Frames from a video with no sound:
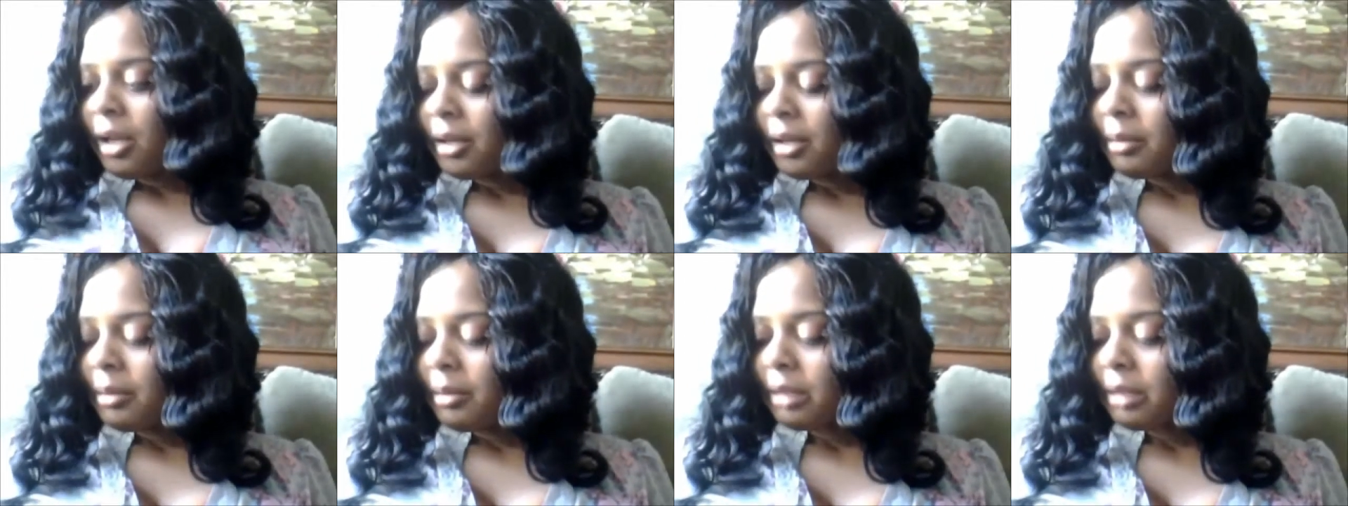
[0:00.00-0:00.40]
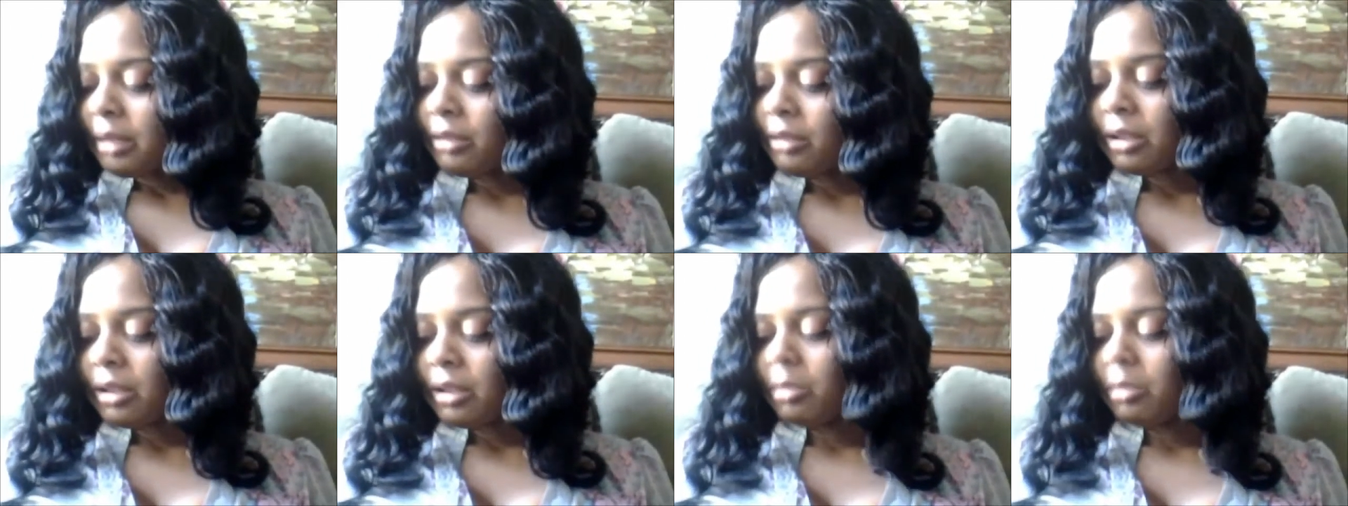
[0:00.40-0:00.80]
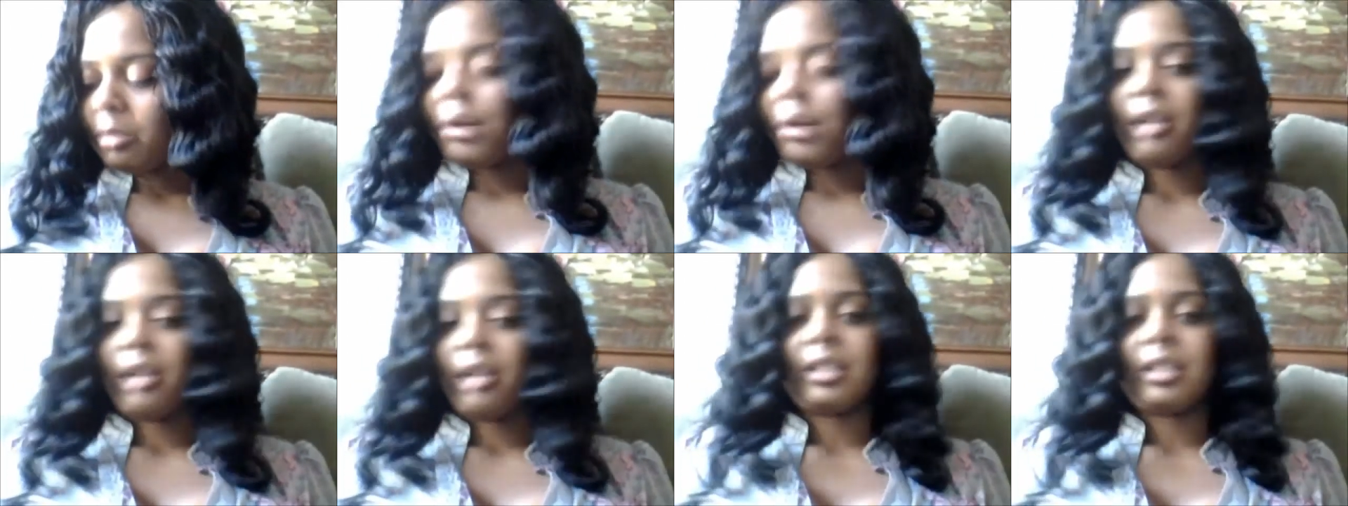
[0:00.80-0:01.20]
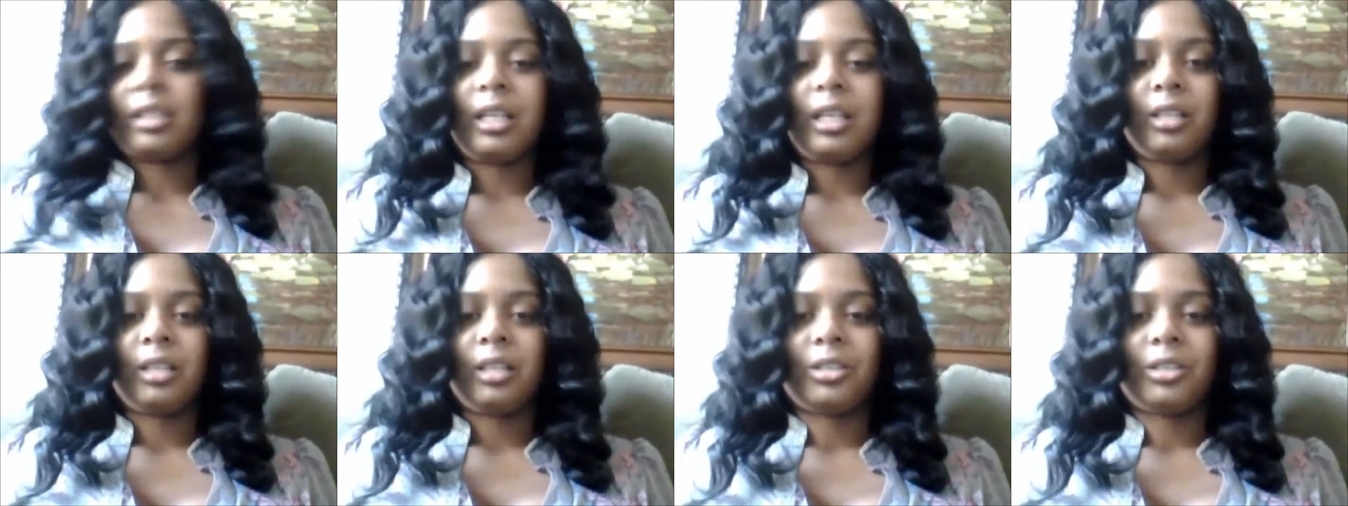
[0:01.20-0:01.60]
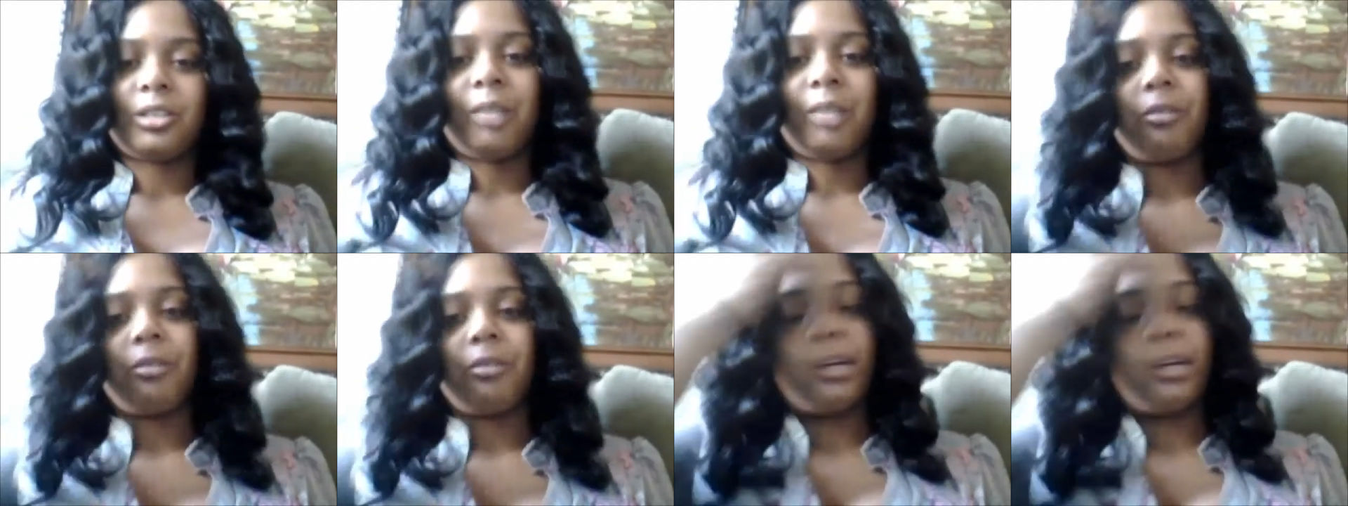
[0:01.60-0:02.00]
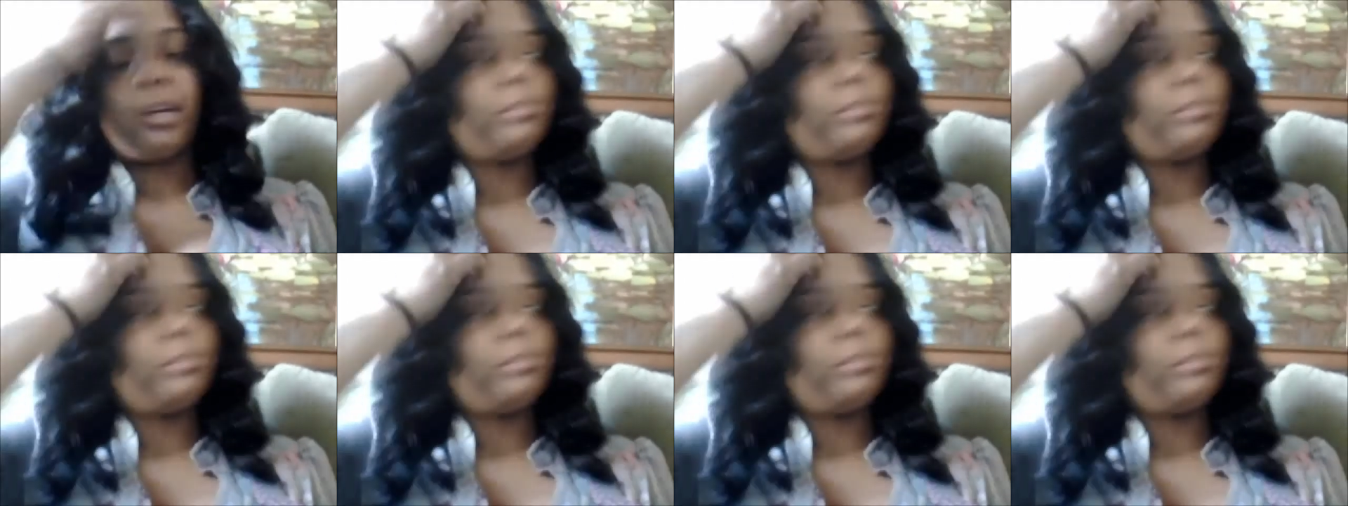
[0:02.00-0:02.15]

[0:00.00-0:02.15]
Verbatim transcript: But it really don't be matter because I like to shop around.